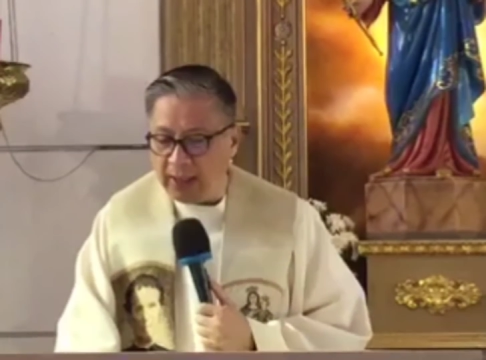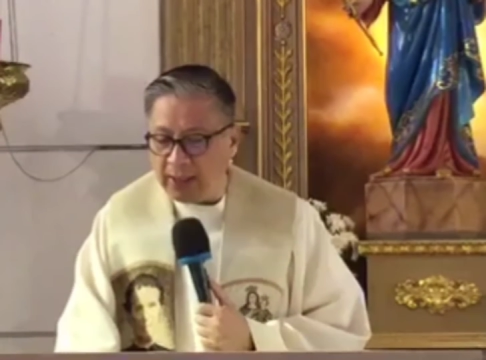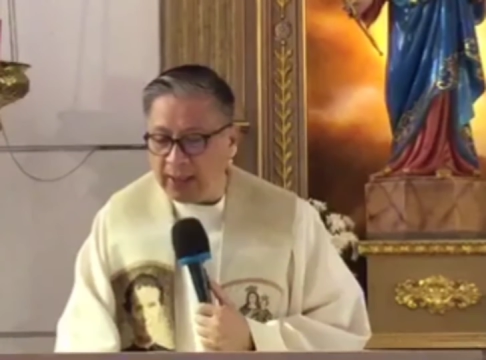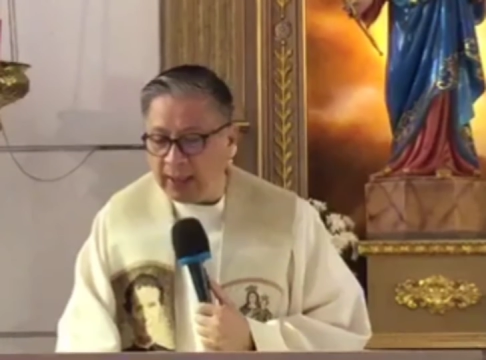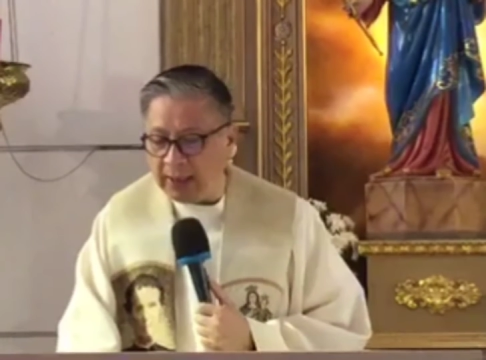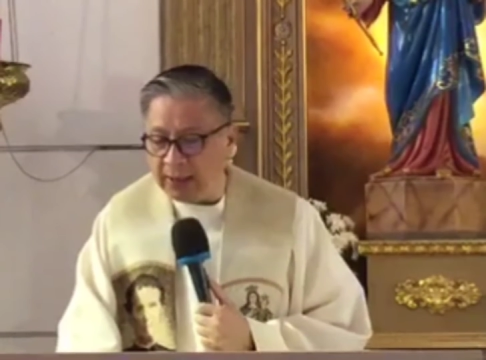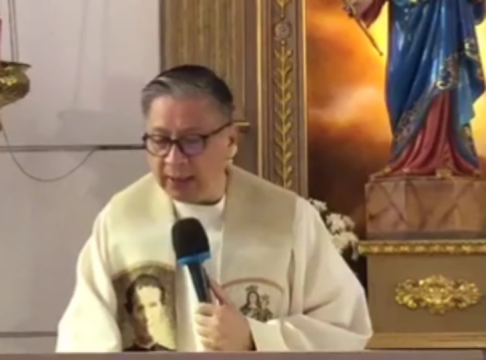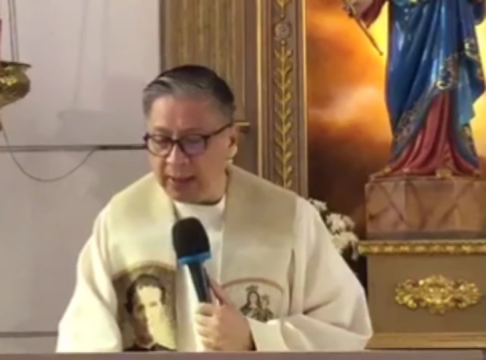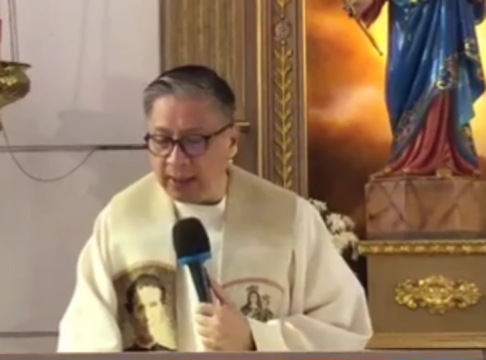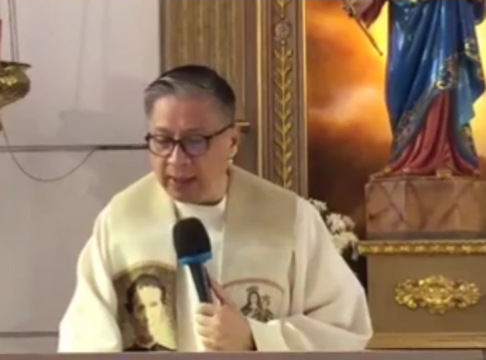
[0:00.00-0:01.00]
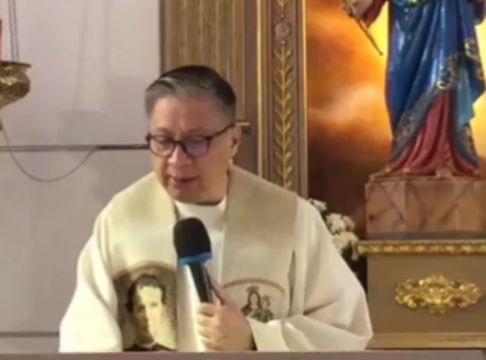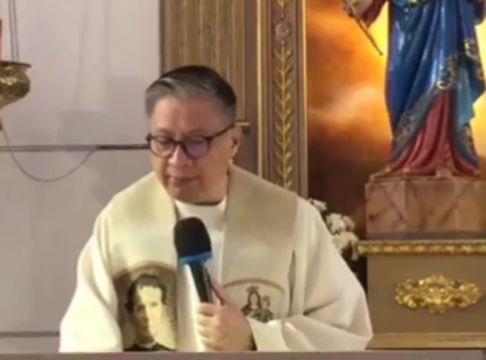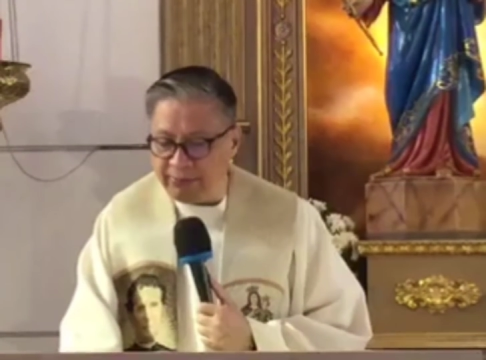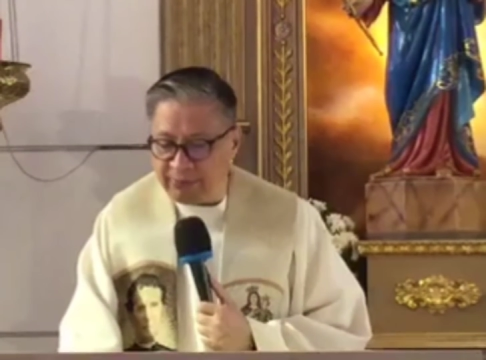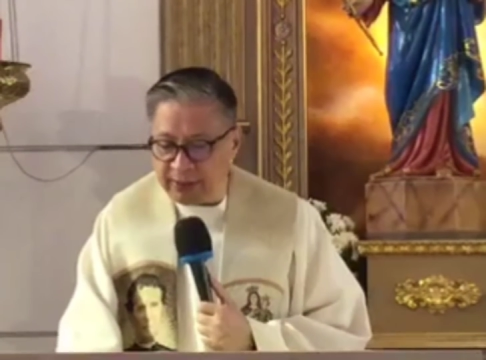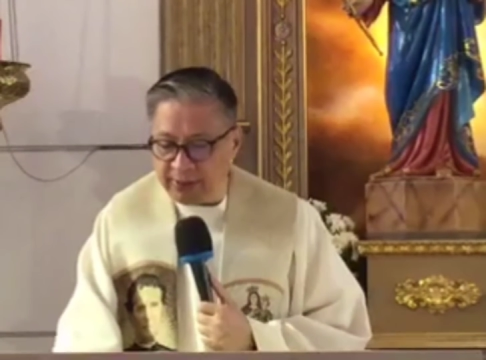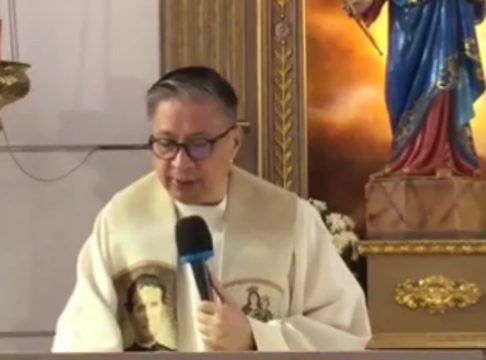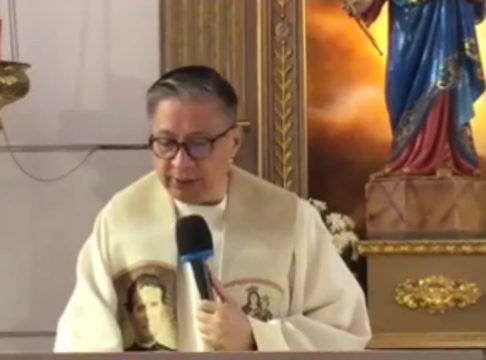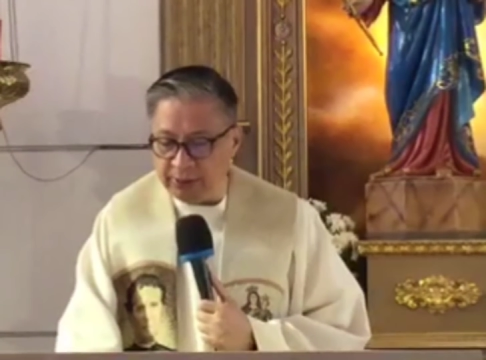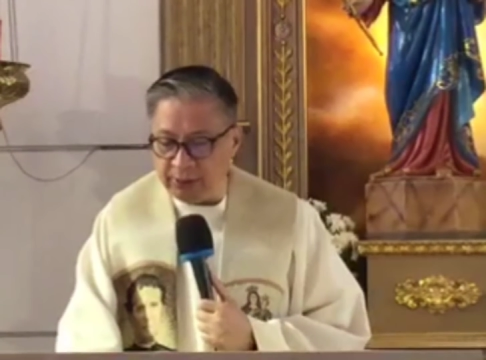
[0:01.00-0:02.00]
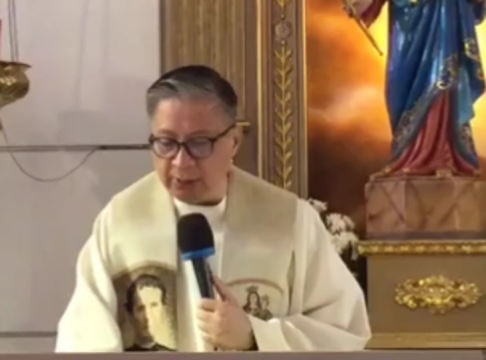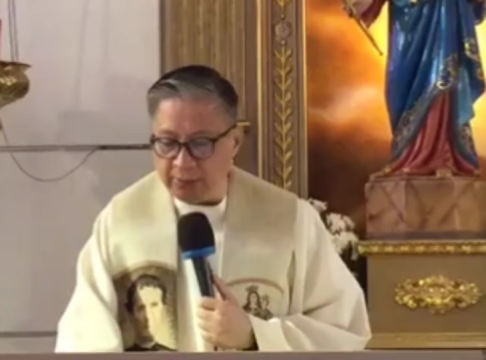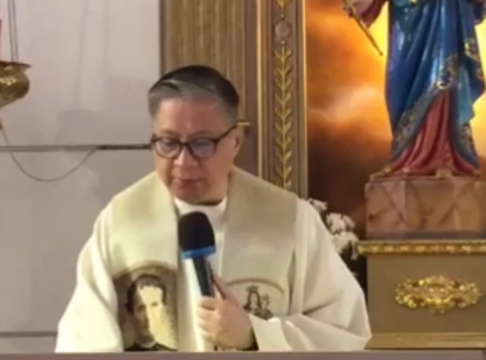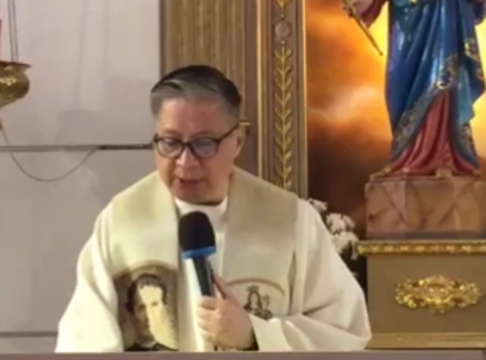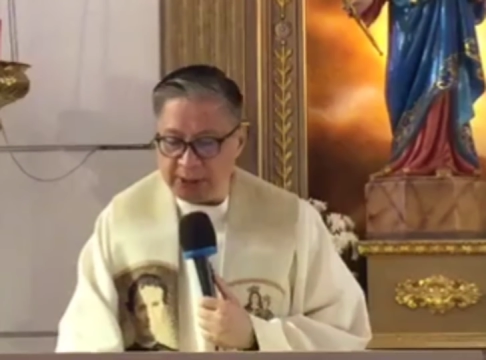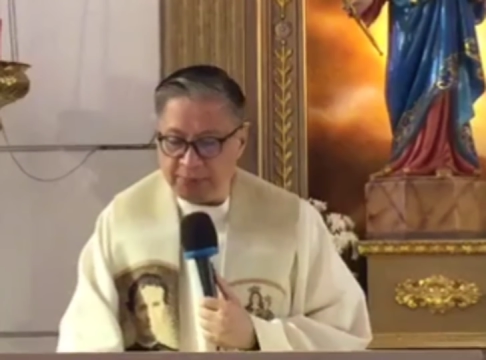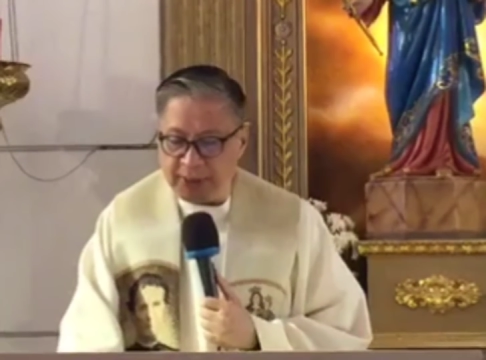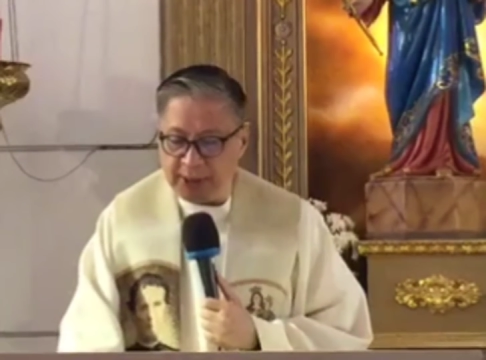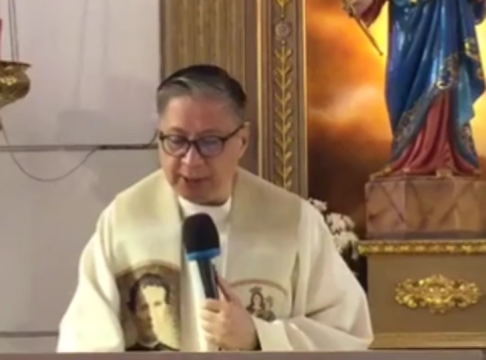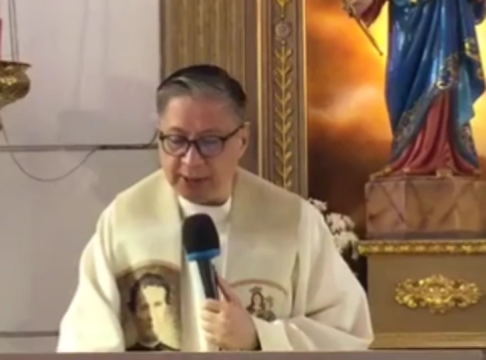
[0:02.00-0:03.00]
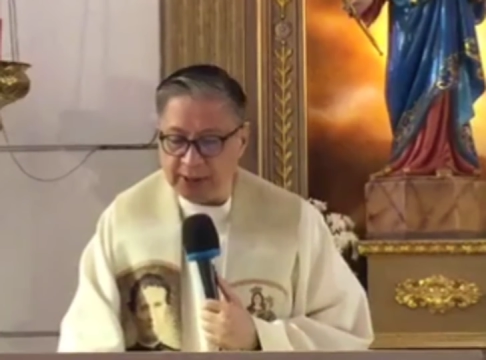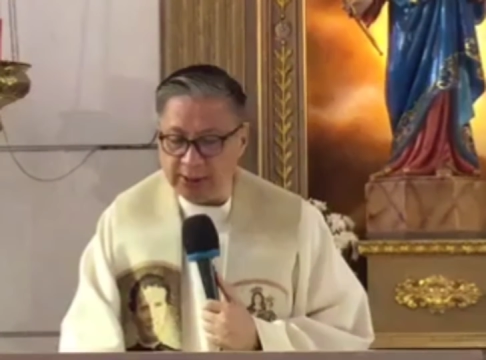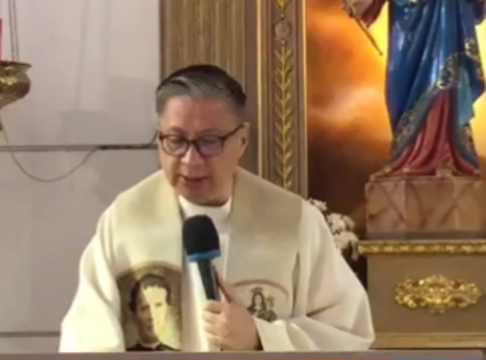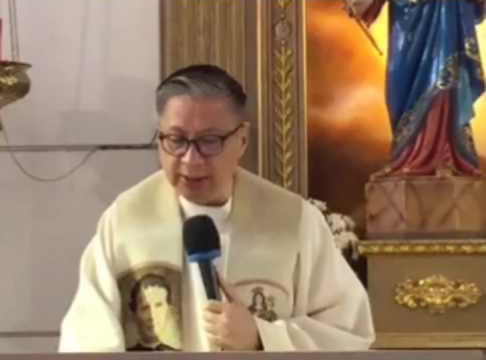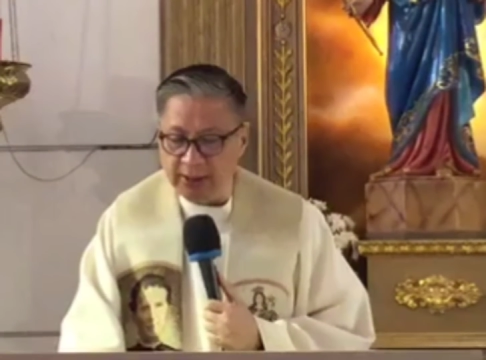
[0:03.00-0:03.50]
and not in any figure of speech.